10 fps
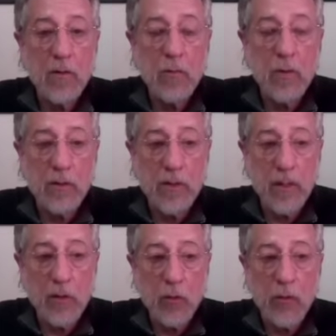can
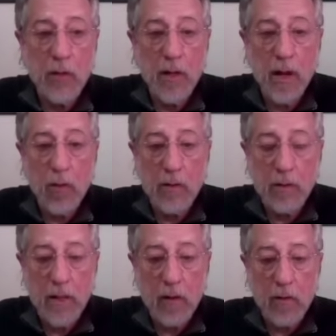tell you without a
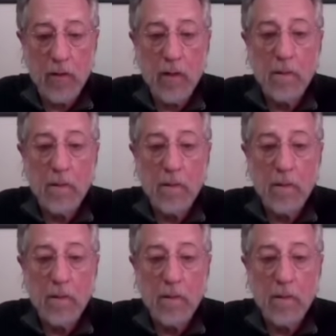doubt,